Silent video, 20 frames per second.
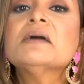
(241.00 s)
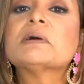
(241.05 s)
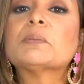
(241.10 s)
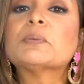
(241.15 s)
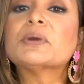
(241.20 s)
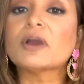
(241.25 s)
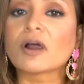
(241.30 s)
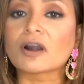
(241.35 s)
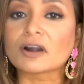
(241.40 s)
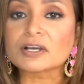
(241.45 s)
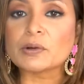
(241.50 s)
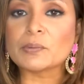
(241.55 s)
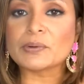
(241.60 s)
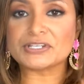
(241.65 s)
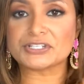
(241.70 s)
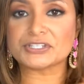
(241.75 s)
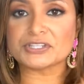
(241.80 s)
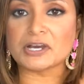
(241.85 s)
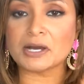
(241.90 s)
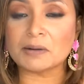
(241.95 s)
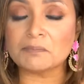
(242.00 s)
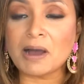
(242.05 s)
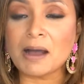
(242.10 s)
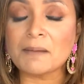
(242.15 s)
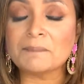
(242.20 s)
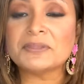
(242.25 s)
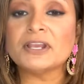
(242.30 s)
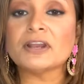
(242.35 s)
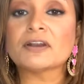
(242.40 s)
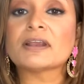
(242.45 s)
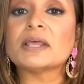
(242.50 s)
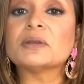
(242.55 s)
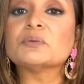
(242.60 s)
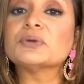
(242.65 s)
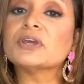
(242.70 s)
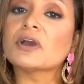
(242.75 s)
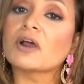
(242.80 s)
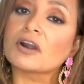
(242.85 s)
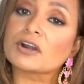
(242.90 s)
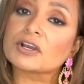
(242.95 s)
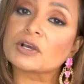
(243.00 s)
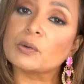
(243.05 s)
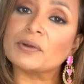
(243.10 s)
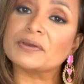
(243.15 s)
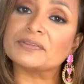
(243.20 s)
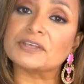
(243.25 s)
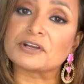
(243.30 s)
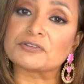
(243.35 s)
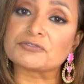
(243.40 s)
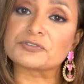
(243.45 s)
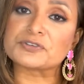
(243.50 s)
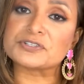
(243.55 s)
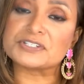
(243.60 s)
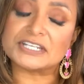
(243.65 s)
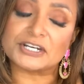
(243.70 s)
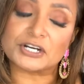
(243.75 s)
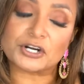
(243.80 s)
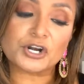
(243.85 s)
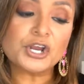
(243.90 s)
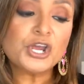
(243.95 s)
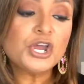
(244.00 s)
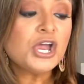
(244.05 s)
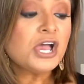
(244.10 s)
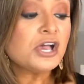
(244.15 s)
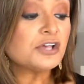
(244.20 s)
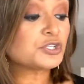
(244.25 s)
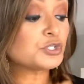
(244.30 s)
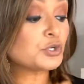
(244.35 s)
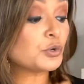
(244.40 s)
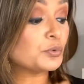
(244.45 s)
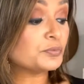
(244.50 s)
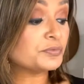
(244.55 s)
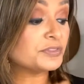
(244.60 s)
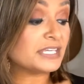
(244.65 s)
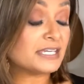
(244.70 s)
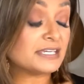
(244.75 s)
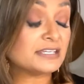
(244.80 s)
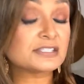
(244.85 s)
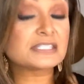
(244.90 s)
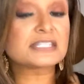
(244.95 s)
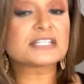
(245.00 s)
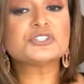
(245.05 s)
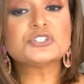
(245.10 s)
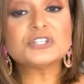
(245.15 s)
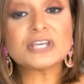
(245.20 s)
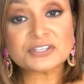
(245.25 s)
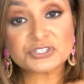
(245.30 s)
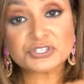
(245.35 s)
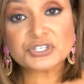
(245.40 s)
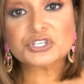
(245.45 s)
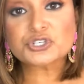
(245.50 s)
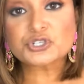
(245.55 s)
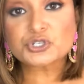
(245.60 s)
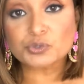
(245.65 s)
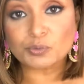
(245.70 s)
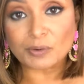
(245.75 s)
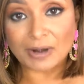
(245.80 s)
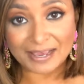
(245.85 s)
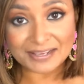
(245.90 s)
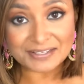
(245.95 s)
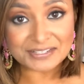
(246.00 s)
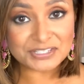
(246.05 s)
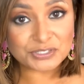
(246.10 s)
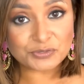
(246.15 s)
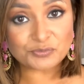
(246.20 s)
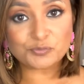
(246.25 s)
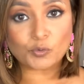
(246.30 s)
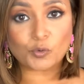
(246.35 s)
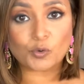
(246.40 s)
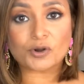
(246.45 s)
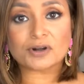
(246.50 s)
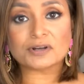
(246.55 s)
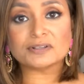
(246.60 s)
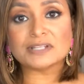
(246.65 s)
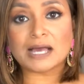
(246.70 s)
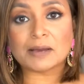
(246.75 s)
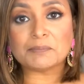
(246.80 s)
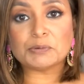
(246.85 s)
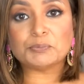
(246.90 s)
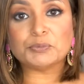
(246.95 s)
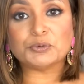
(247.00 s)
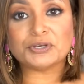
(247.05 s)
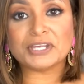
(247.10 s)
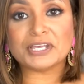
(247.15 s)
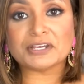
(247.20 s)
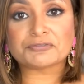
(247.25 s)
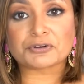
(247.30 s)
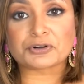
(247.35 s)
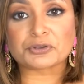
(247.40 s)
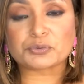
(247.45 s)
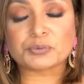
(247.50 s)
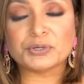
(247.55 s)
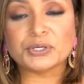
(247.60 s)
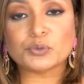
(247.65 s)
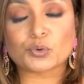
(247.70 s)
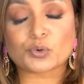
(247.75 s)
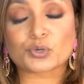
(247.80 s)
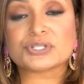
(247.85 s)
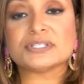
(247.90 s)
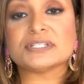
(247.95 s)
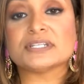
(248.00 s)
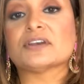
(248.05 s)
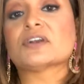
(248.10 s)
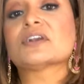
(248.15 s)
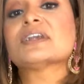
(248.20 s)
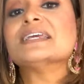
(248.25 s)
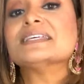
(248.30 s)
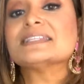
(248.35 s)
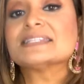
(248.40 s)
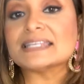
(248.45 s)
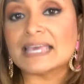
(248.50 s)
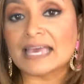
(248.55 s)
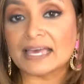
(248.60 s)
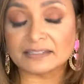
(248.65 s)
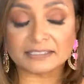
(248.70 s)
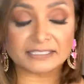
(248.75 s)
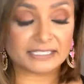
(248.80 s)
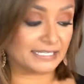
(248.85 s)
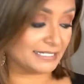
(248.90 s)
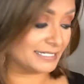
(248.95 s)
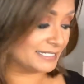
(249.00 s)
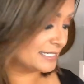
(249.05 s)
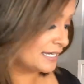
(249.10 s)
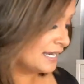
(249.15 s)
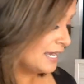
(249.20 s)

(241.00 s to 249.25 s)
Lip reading: but we are going to the hammam there and we are going there for dinner. So the suggested dress for La Mamounia for a three course dinner is elegant.